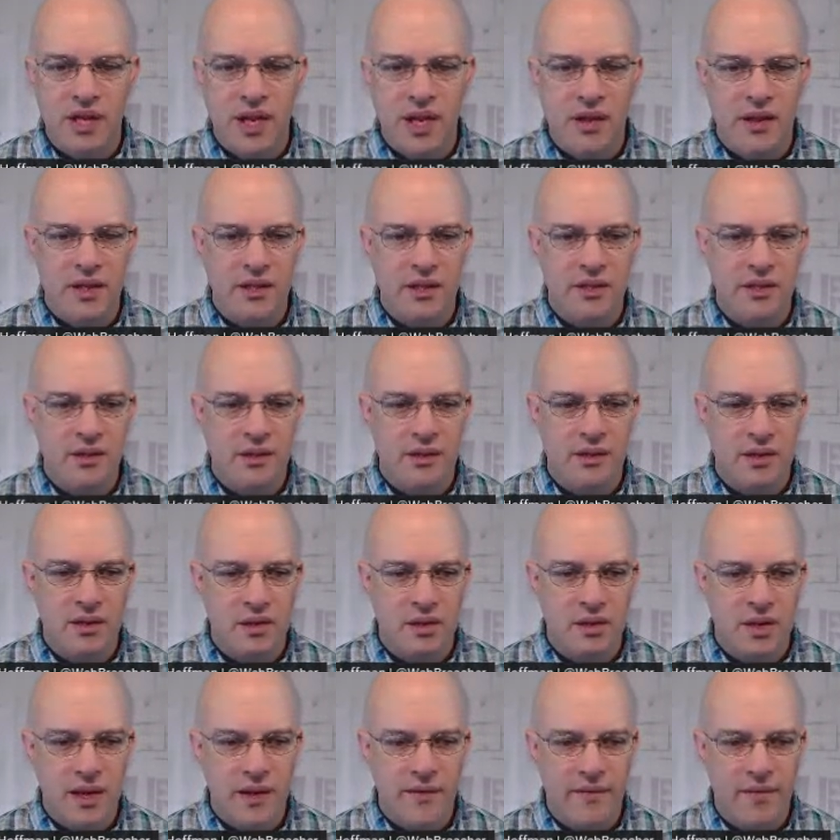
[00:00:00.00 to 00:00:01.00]
Yeah, this
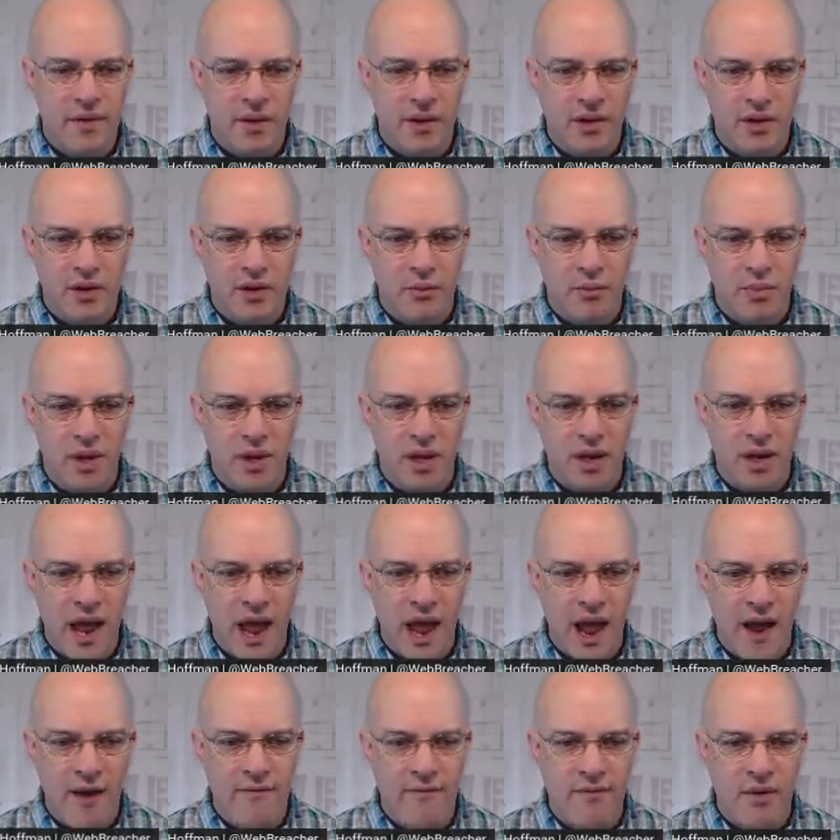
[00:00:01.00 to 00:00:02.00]
definitely could be in
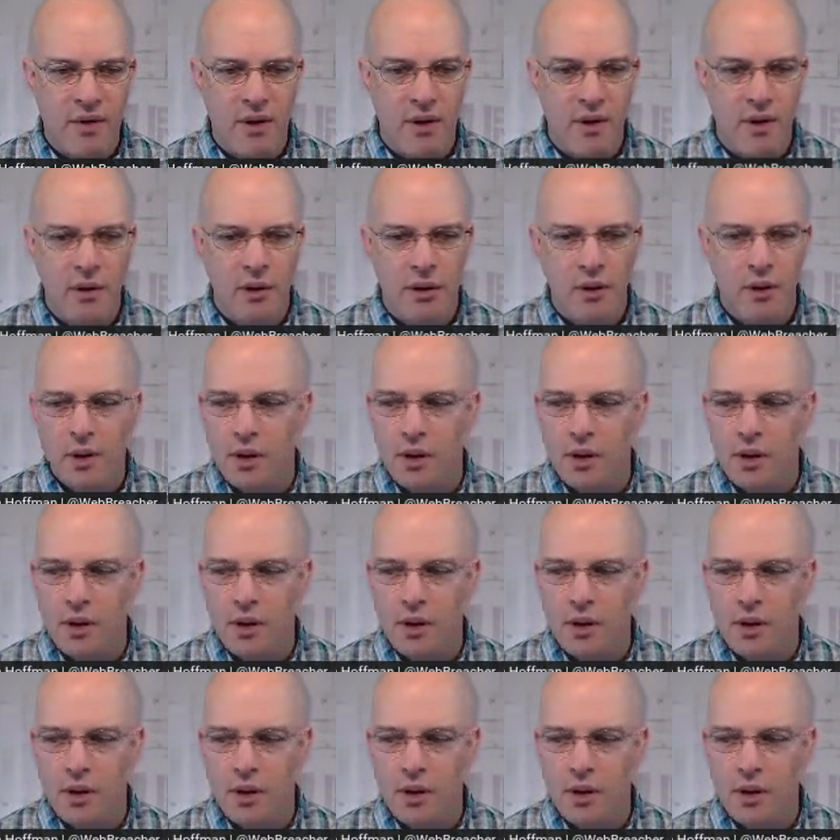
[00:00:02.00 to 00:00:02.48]
Africa.